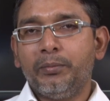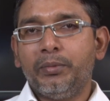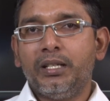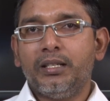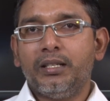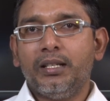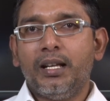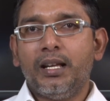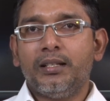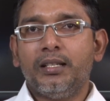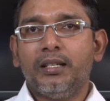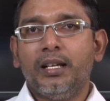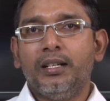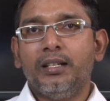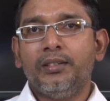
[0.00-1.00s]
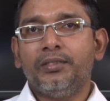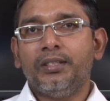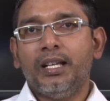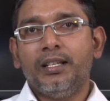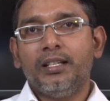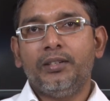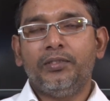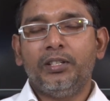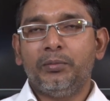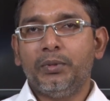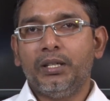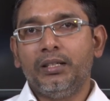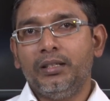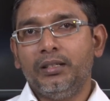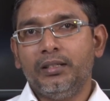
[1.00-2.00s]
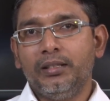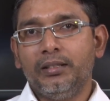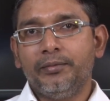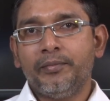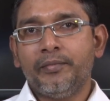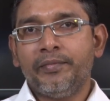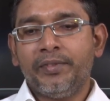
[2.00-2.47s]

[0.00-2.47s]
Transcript: aperture as the kind of size of that particle.